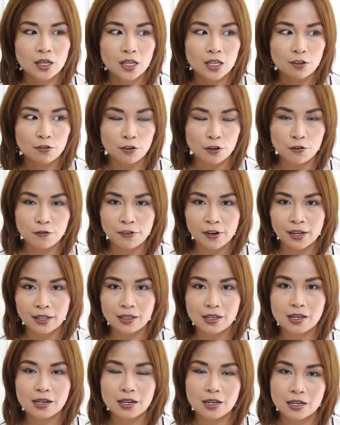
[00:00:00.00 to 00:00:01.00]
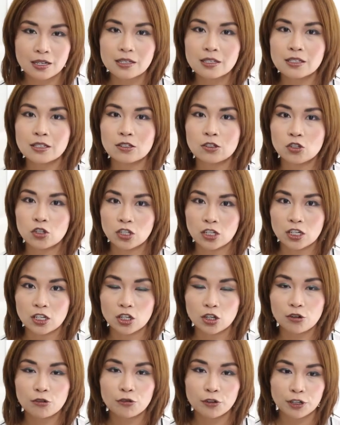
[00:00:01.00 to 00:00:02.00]
If you find that it's
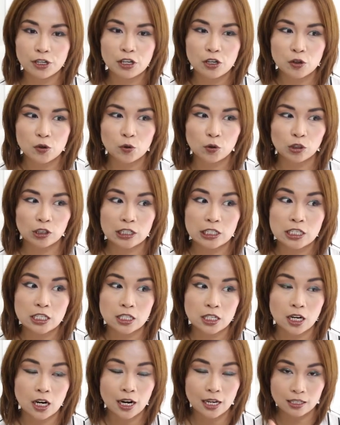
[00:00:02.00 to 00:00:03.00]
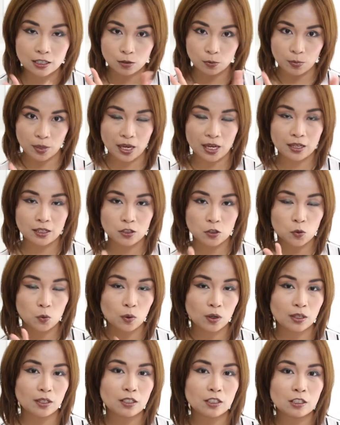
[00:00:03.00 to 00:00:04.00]
sheer for you or it's not as opaque as you
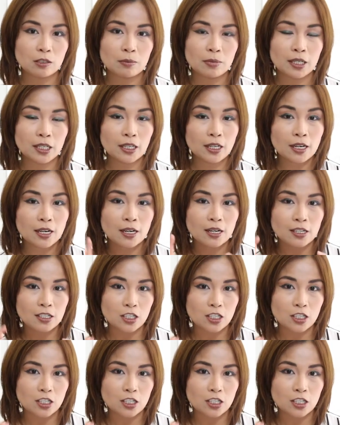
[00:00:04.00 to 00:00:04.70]
want it to be,